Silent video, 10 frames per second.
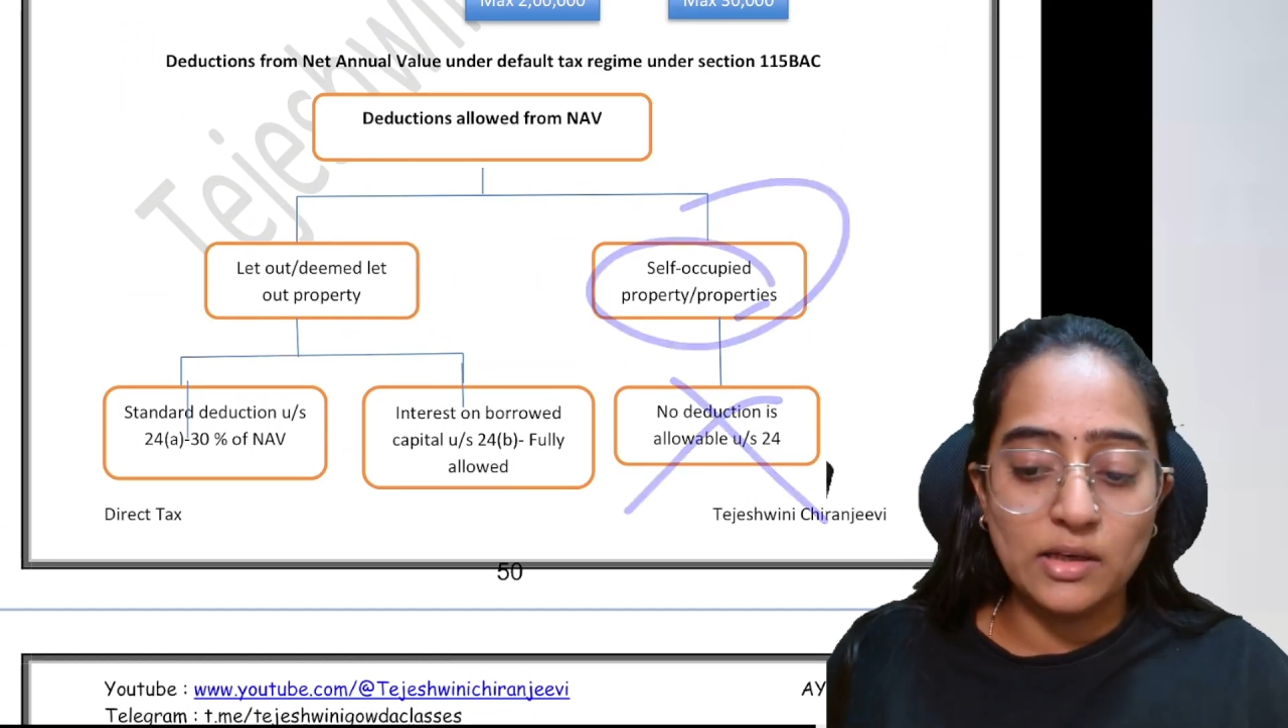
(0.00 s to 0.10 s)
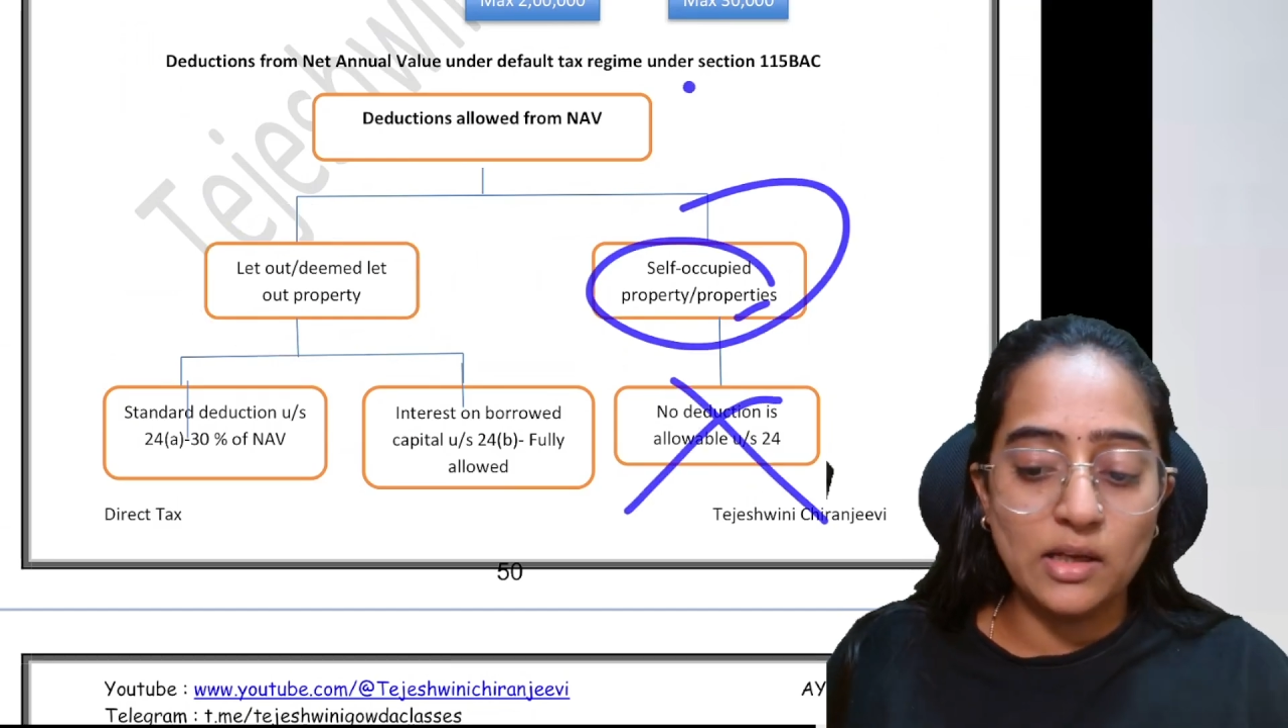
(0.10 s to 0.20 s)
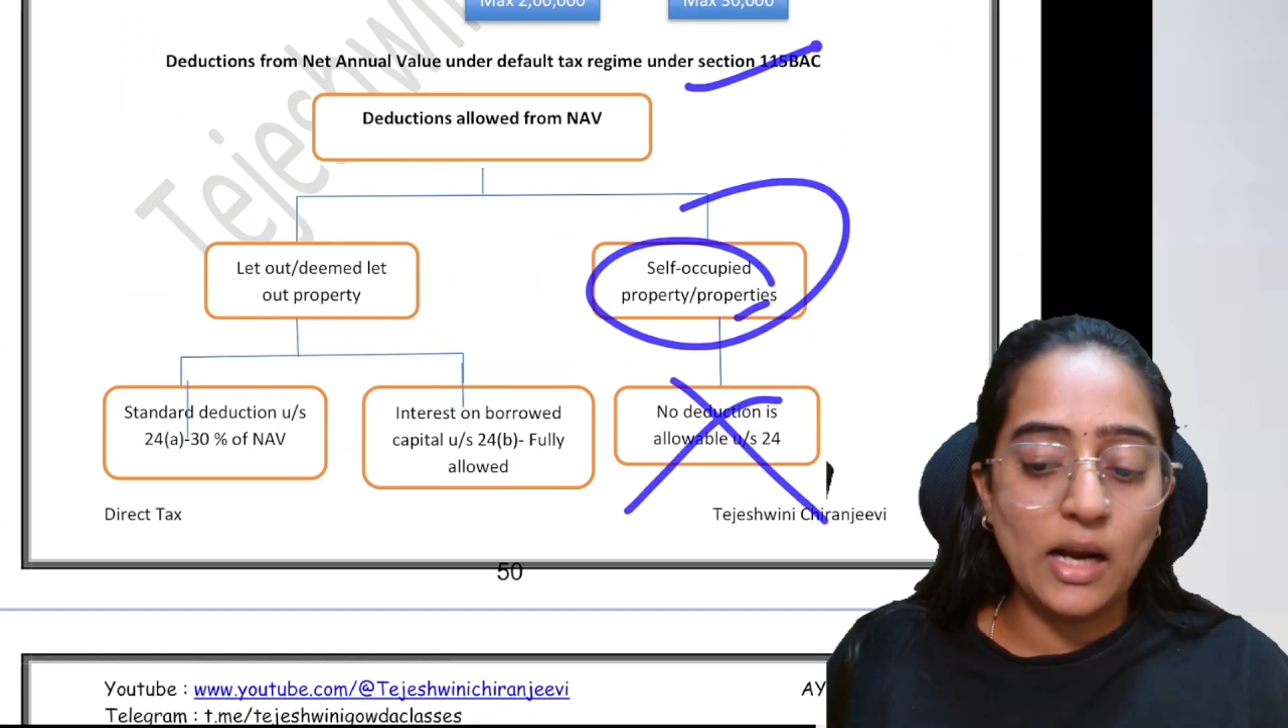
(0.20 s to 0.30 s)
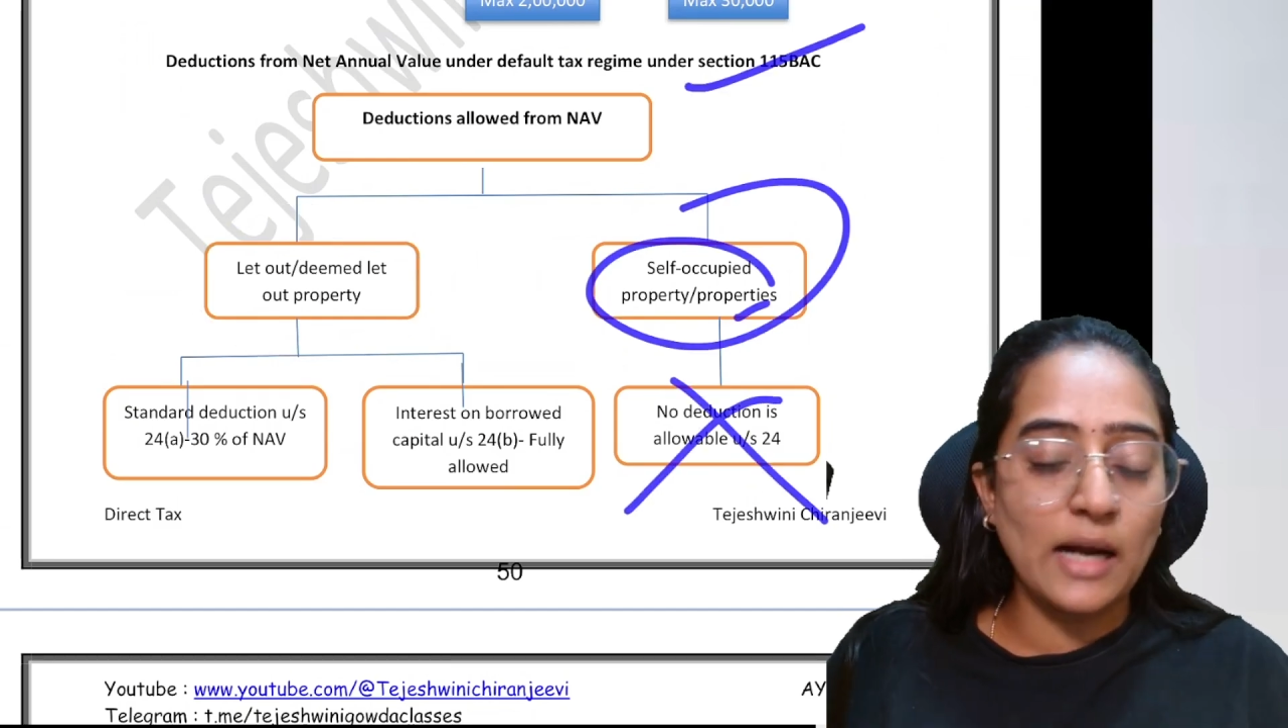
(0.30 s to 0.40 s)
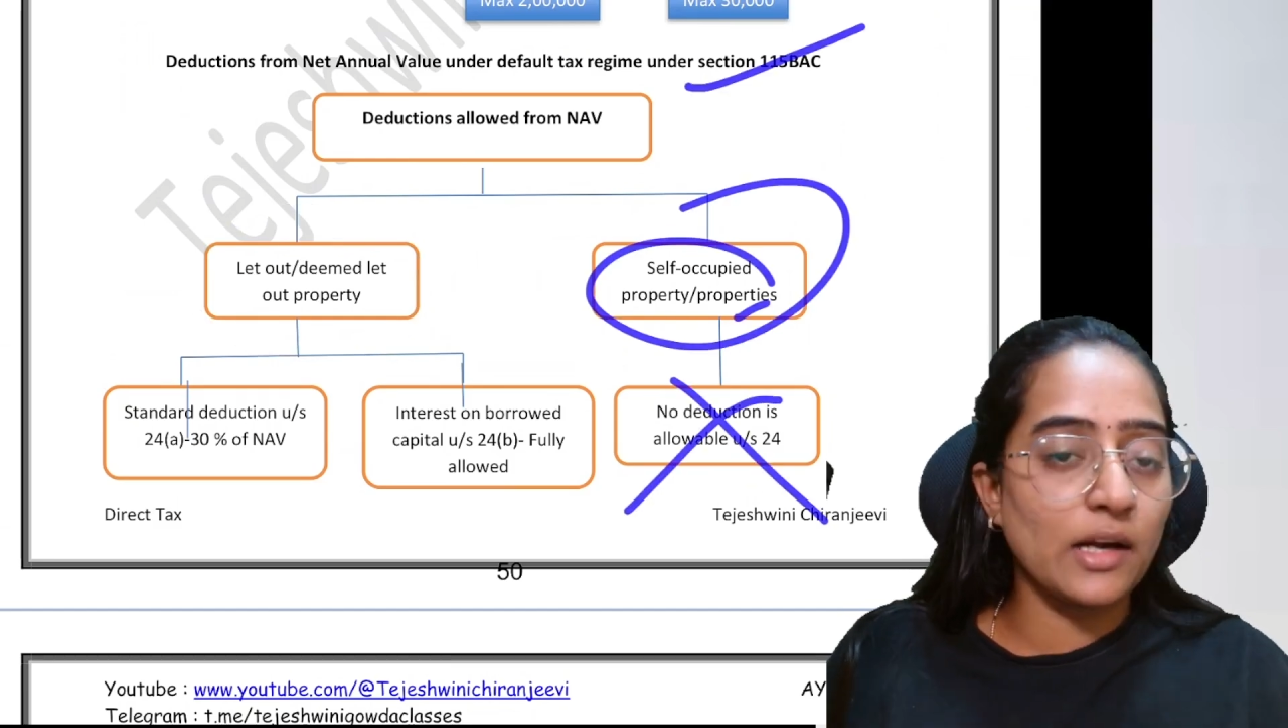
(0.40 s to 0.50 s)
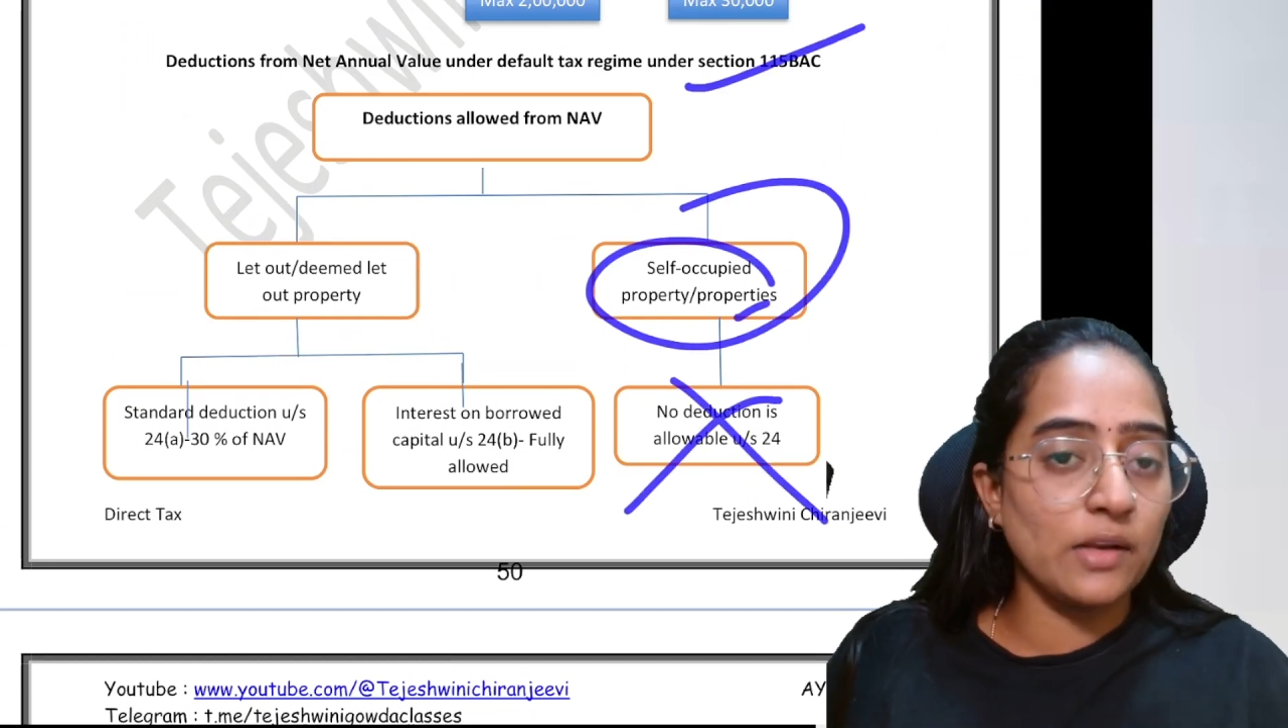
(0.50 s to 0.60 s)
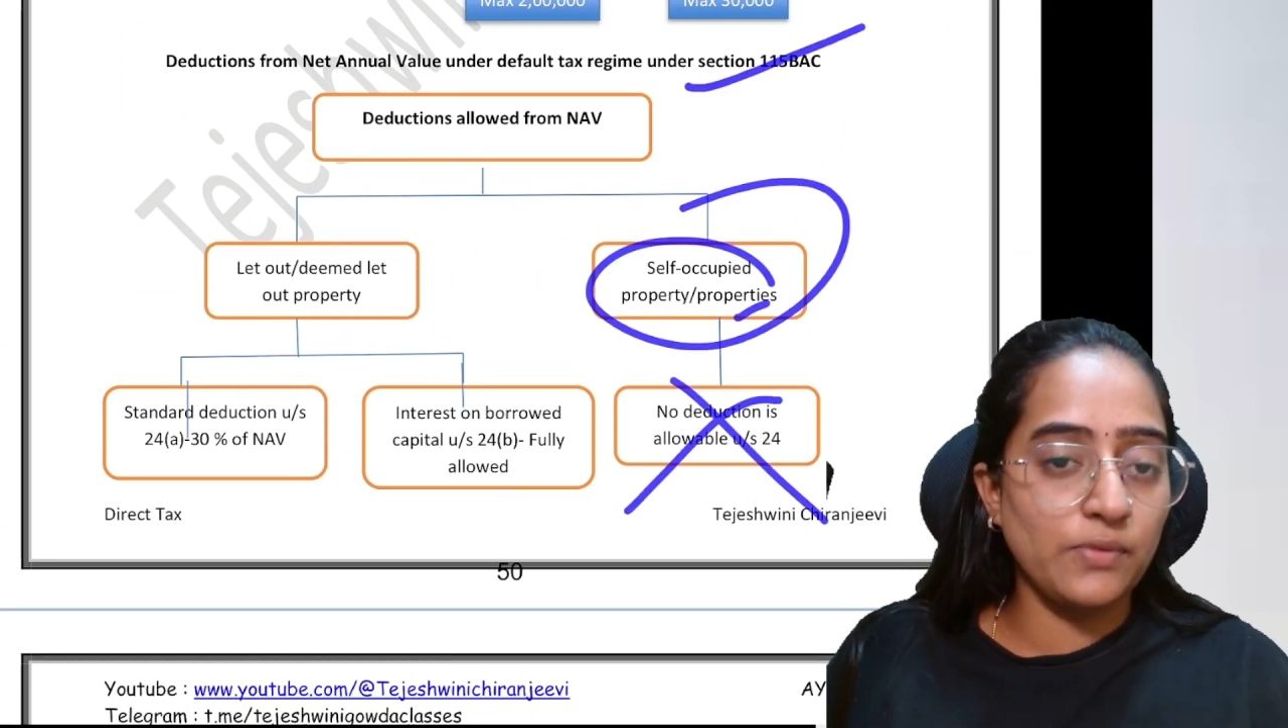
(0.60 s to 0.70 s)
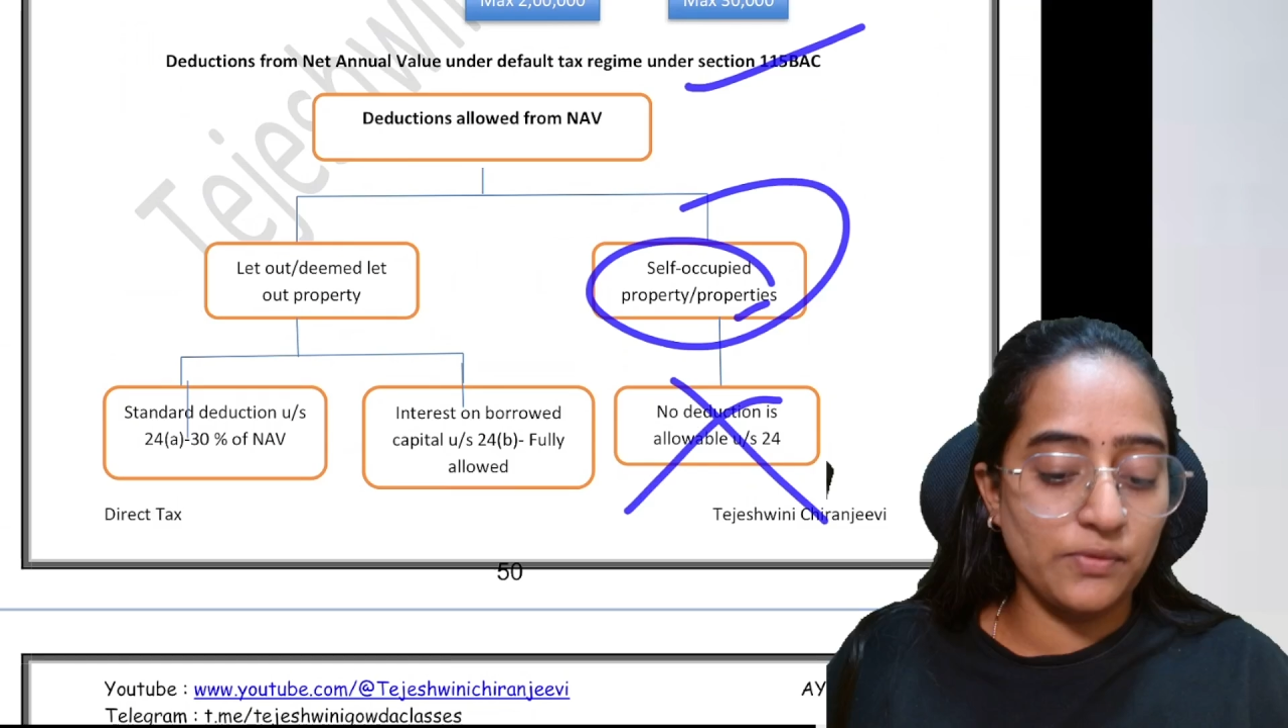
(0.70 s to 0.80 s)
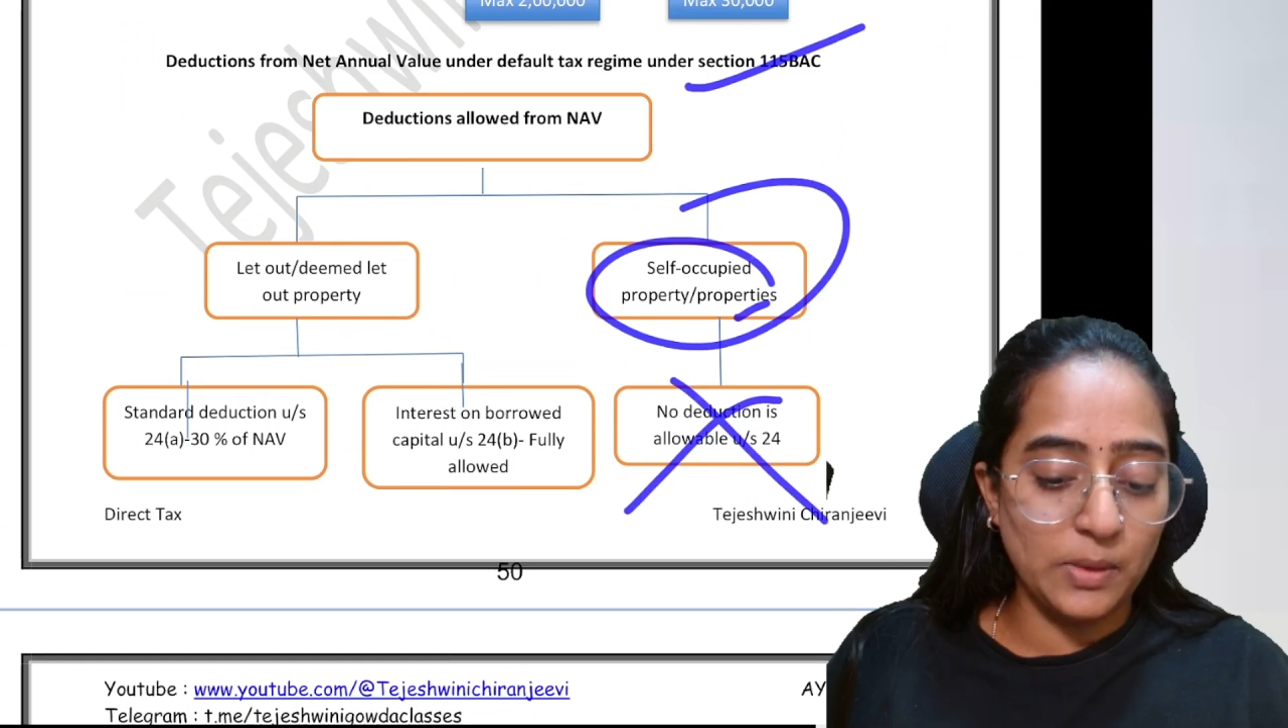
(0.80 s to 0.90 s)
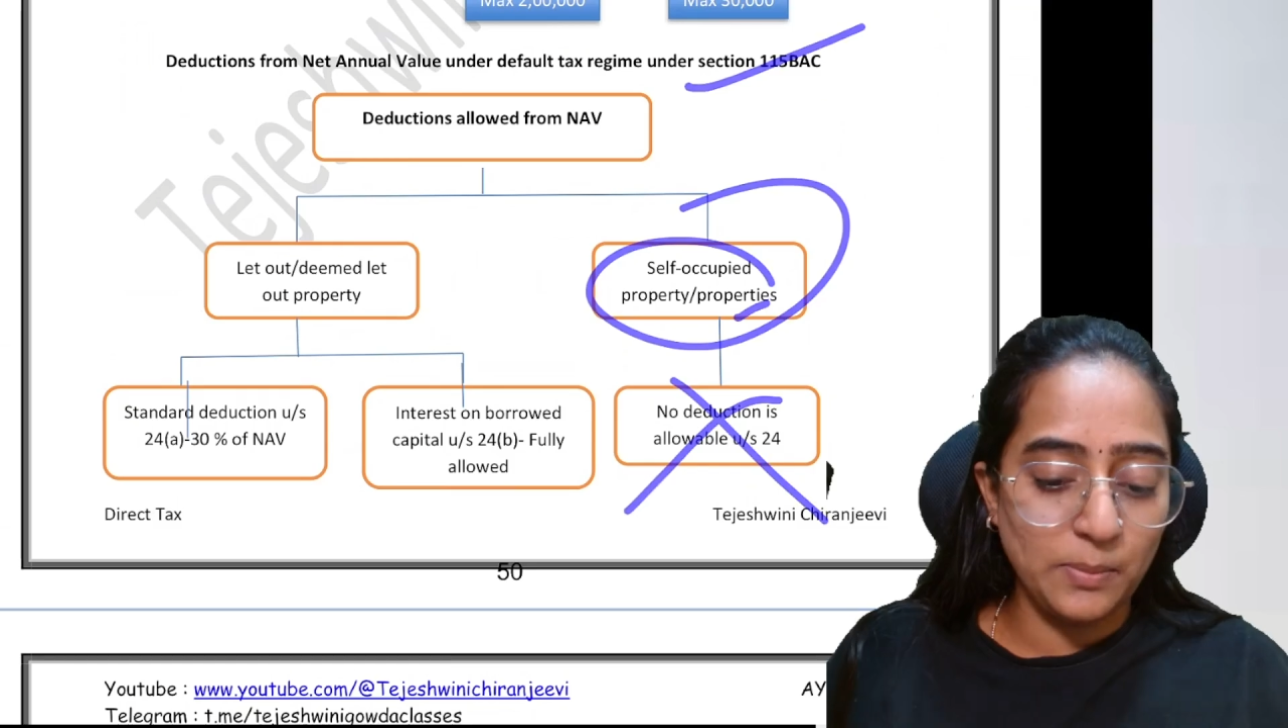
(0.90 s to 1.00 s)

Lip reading: 115